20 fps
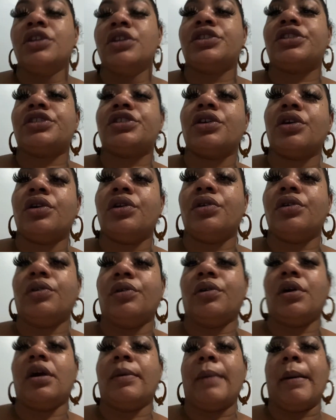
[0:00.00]

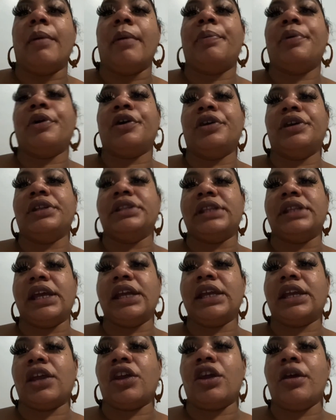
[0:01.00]
So um, I'll put her in
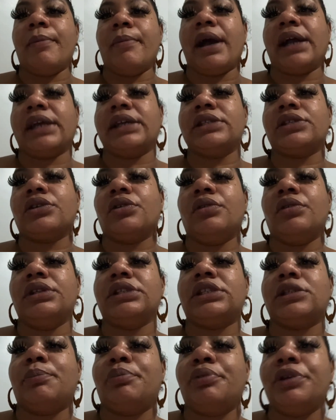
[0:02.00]
daycare. Maggie's
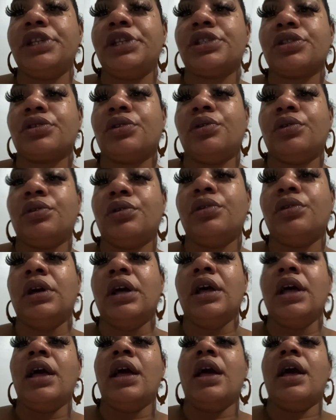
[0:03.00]
going to preschool.